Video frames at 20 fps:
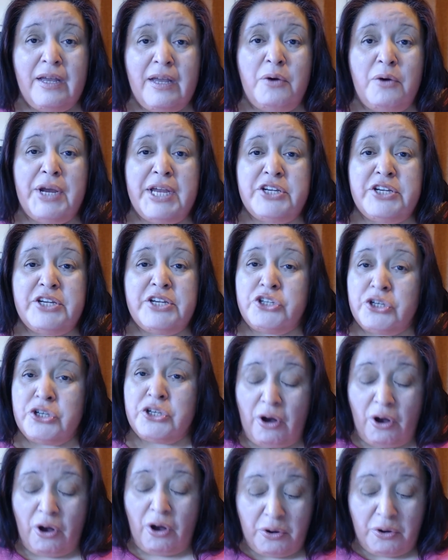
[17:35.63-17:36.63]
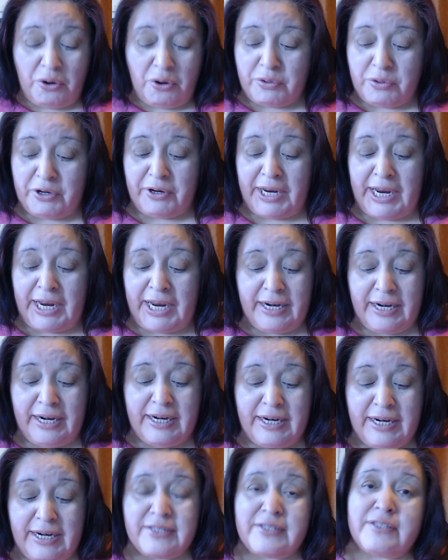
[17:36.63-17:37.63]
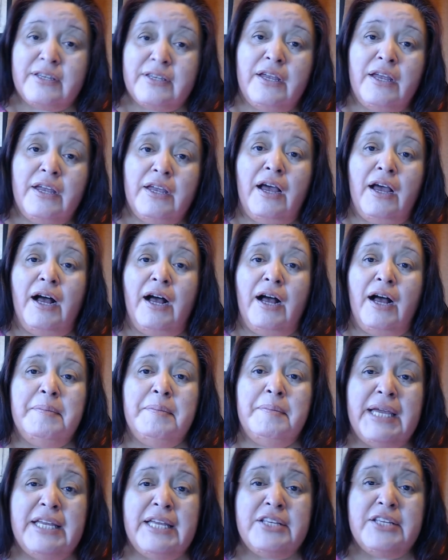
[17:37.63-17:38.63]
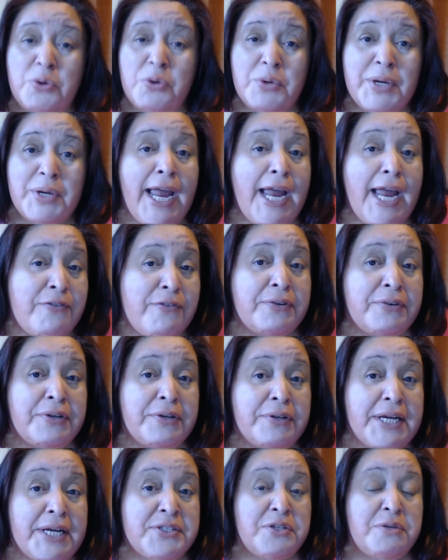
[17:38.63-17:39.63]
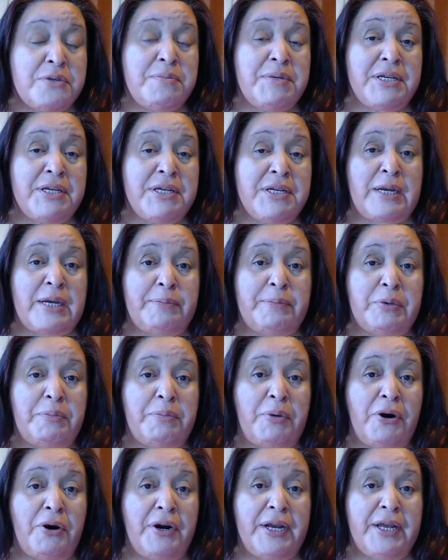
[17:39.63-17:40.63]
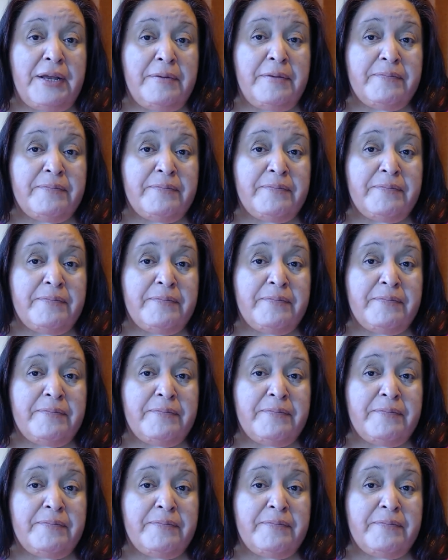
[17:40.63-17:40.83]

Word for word: We should always run our candidates. Um, it's okay for us to be a separate party.